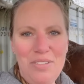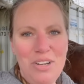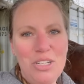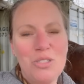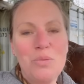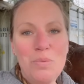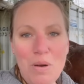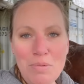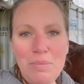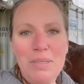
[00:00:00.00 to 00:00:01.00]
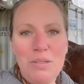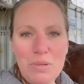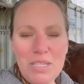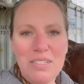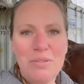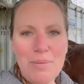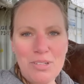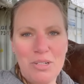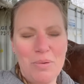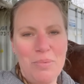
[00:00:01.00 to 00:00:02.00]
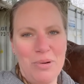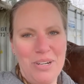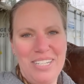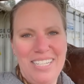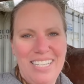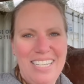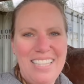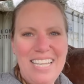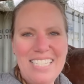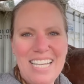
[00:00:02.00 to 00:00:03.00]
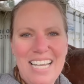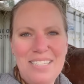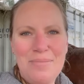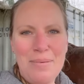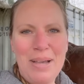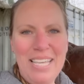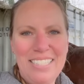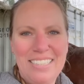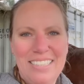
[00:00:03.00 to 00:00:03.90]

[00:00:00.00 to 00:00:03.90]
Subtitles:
very soon, probably with an eruption report. Thanks, guys. Bye-bye.